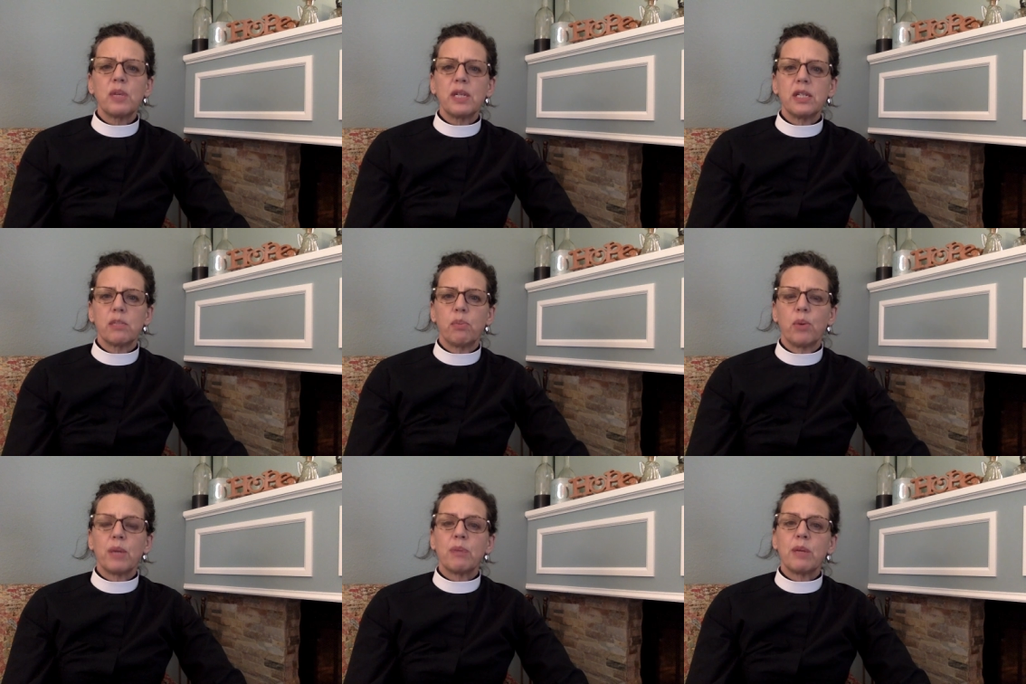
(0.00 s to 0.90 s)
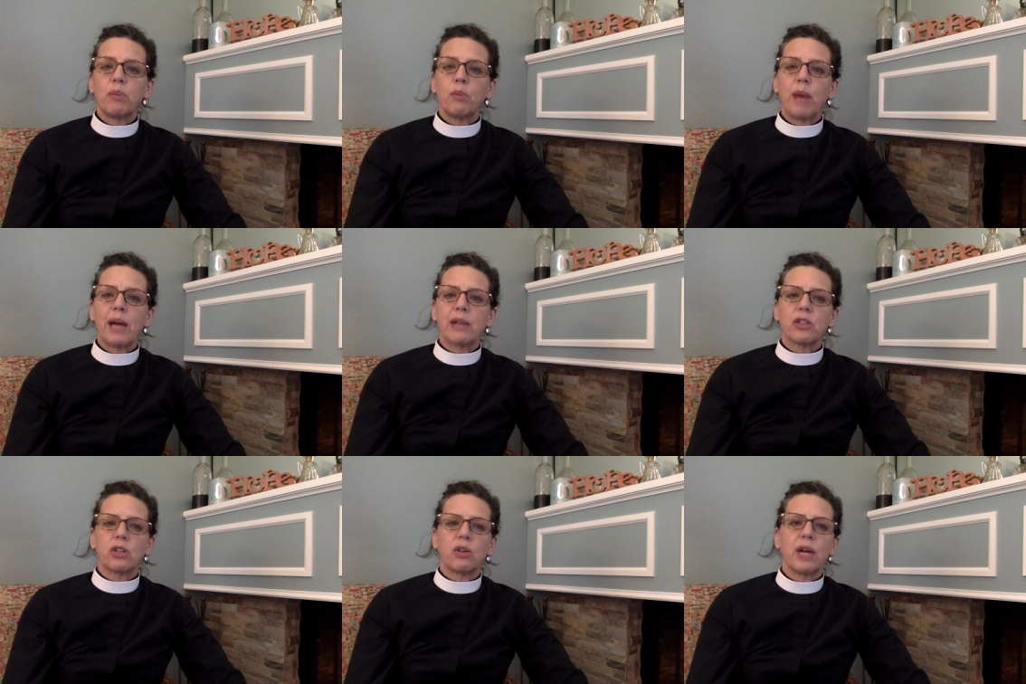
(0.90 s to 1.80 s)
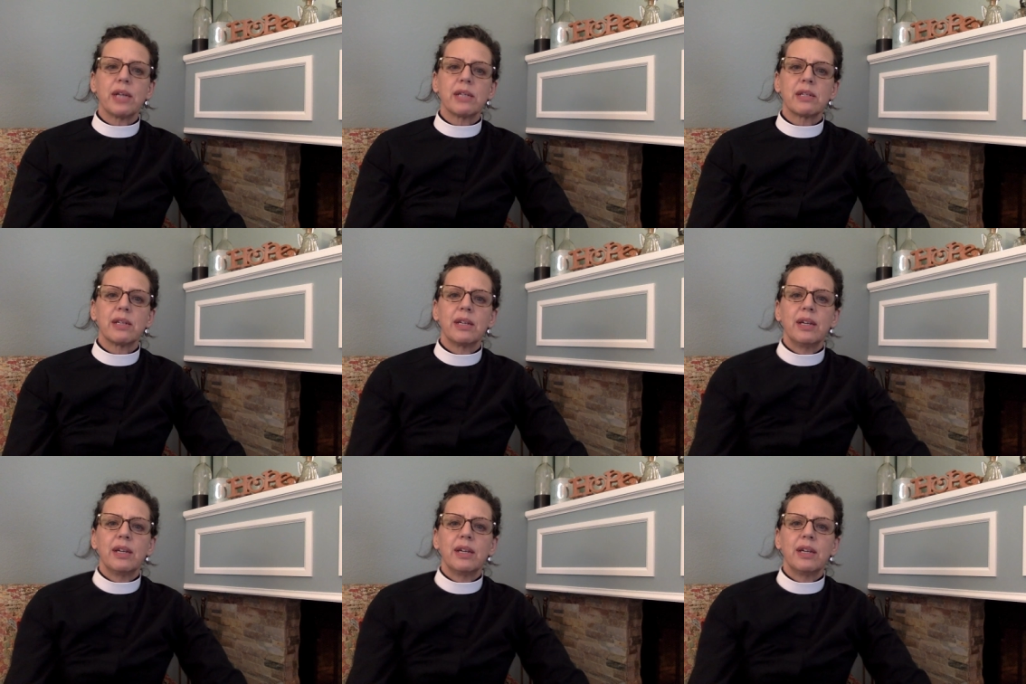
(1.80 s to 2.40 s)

we need to point people back to Christ